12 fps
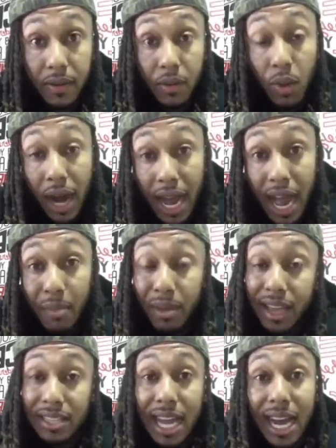Why?
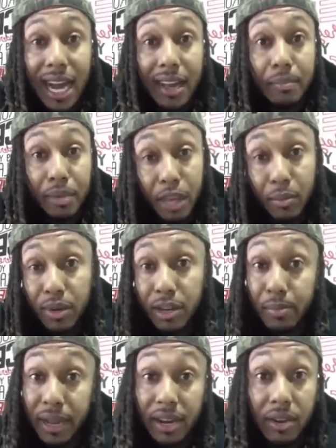Because I got people
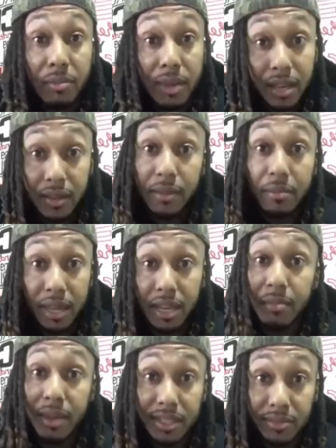depending on me being
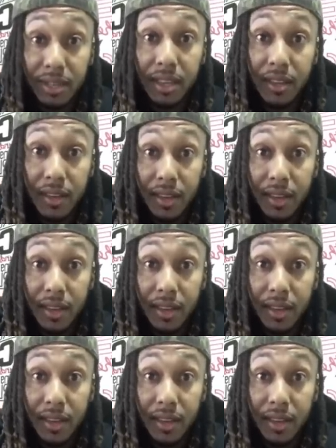the best me.